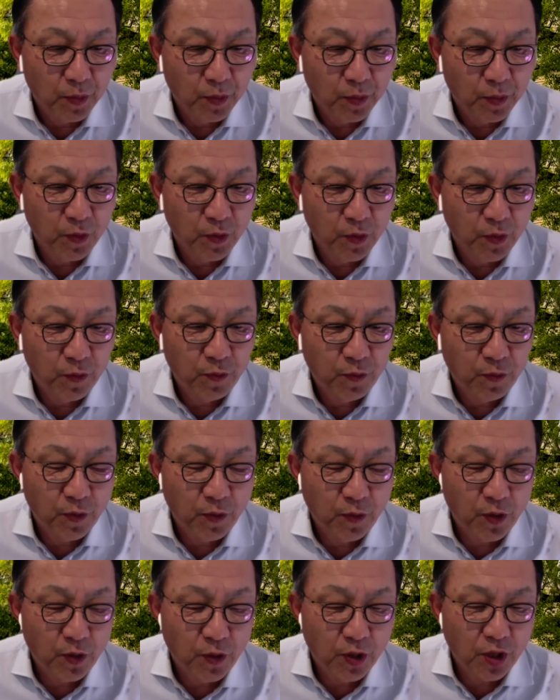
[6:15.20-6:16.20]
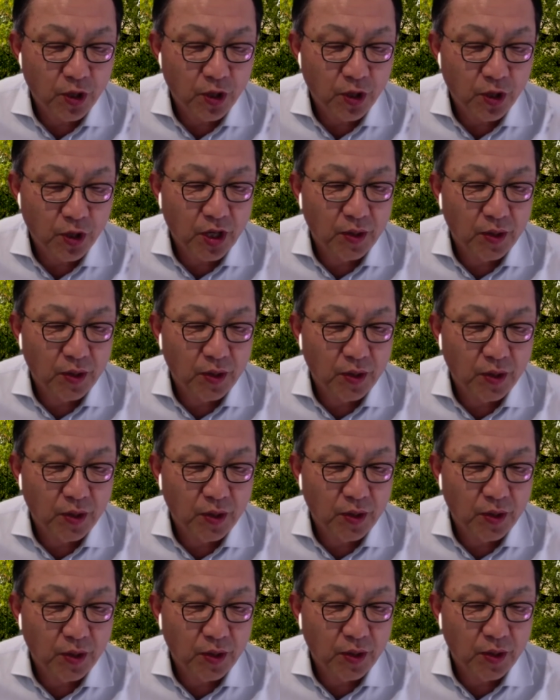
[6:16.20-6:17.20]
Before
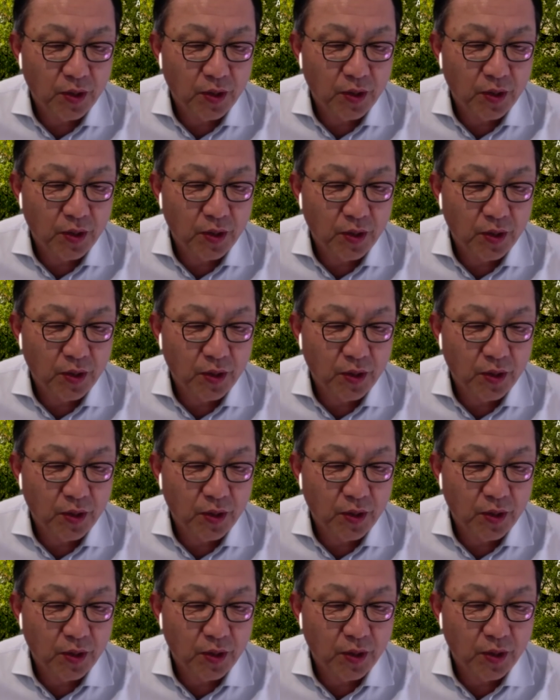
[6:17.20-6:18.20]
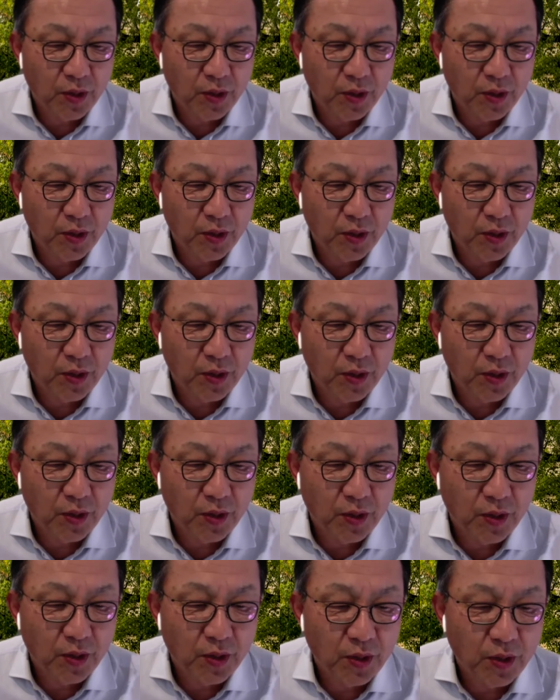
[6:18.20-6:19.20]
coming to Seoul, she was
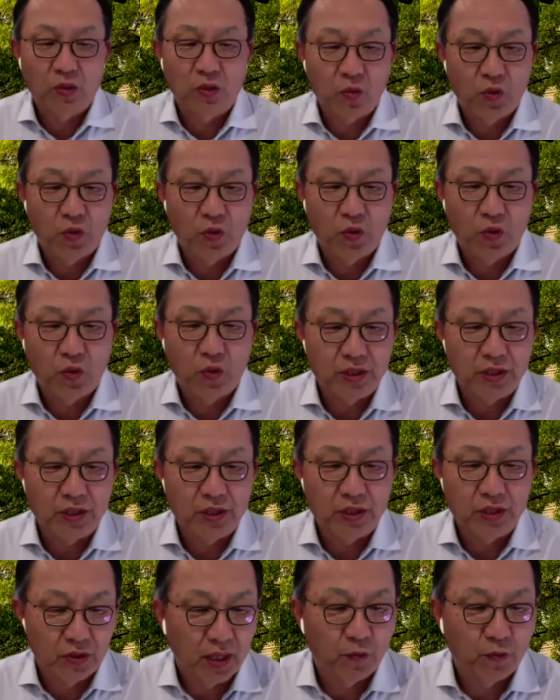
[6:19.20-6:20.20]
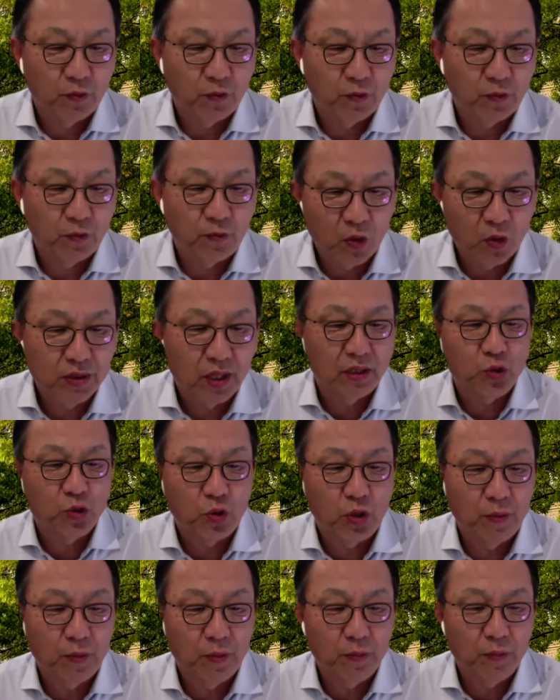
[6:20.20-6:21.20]
also based in Washington,
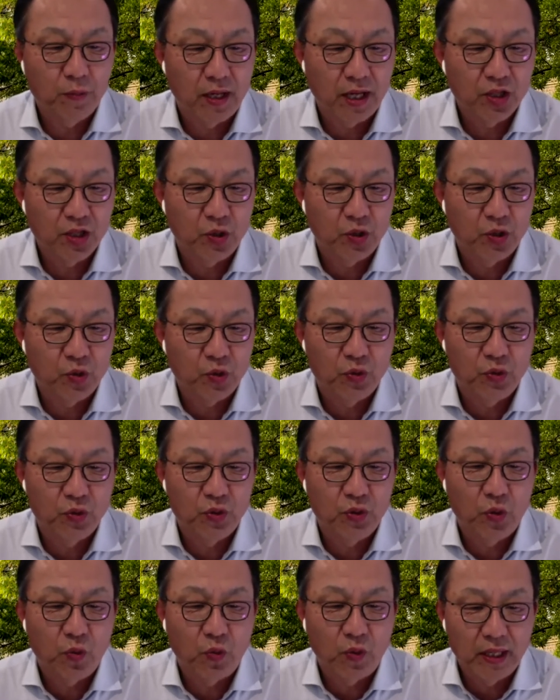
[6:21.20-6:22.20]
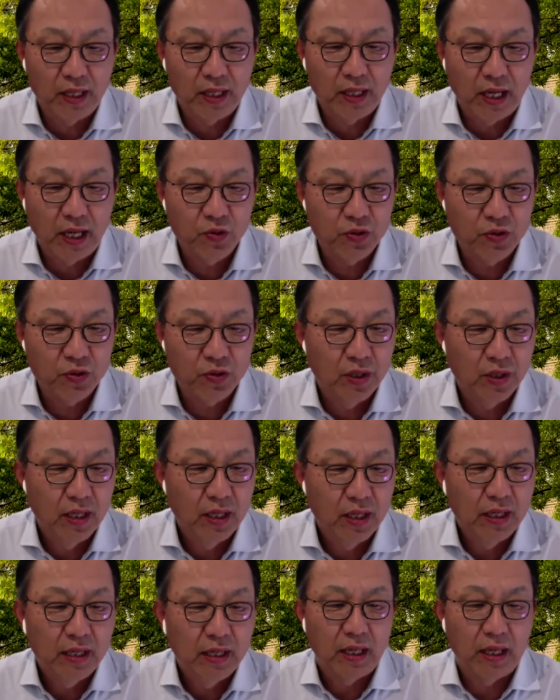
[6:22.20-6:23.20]
and she followed Donald
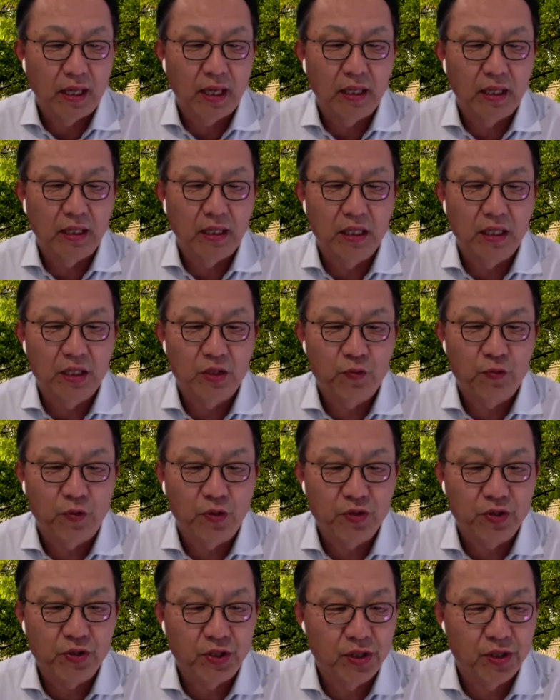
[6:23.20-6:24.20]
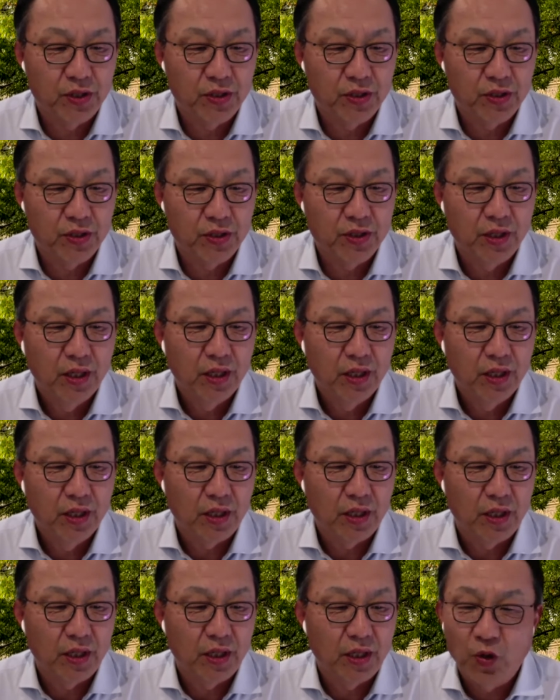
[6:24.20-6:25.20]
Trump election to the White House and
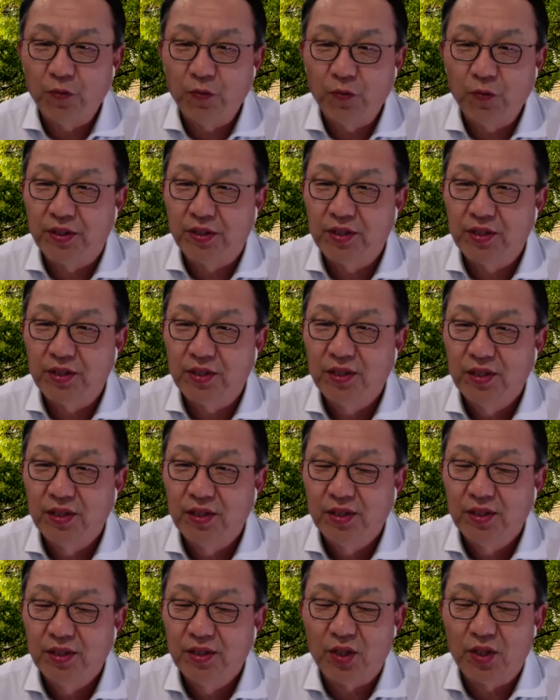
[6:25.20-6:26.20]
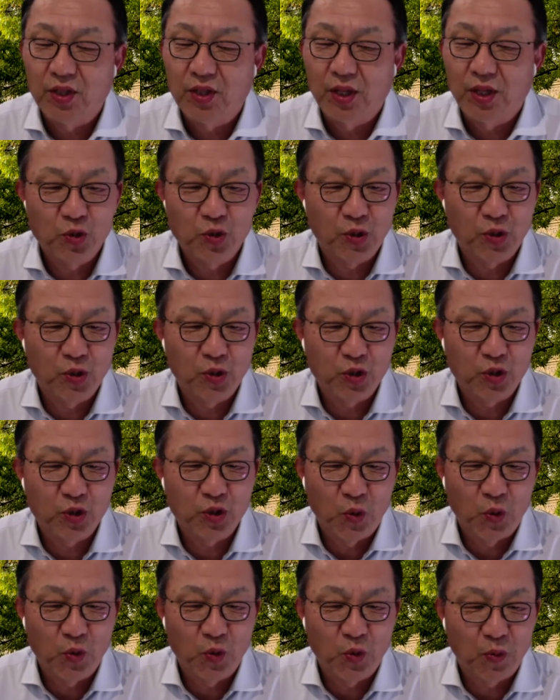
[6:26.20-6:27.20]
his first years in office.
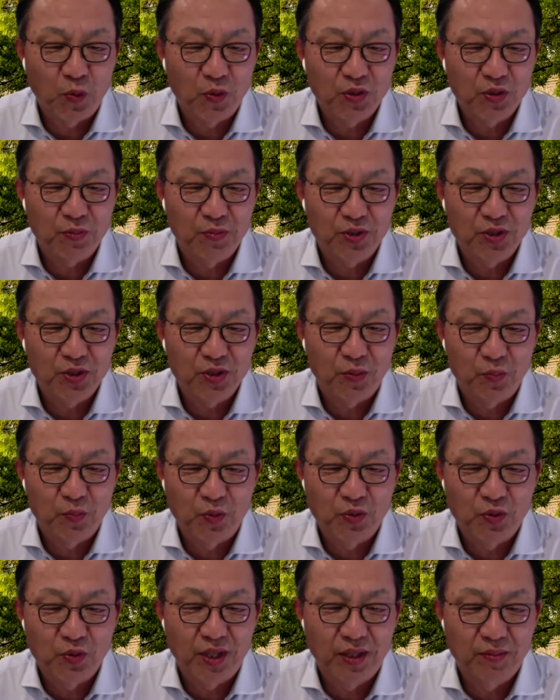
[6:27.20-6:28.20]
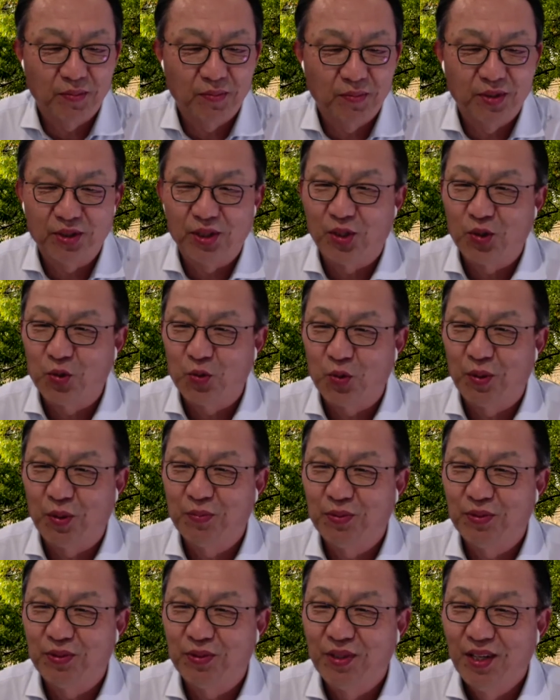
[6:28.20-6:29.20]
So I'm sure she knows both Mr. Moon and
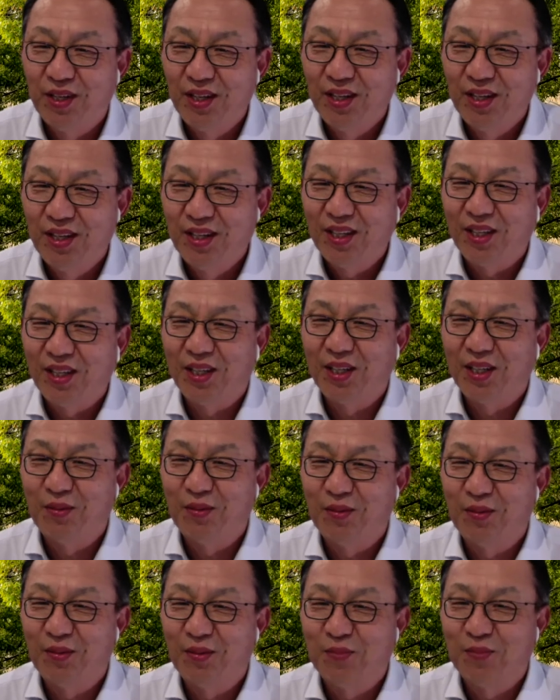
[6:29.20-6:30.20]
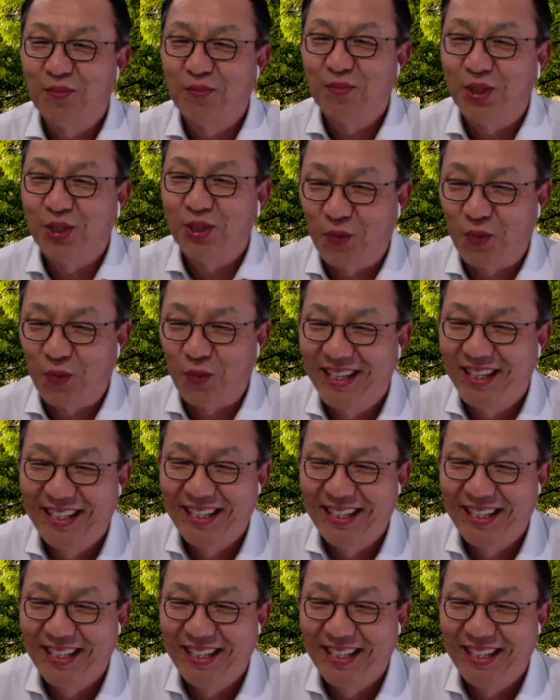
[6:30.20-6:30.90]
Mr. Trump pretty well.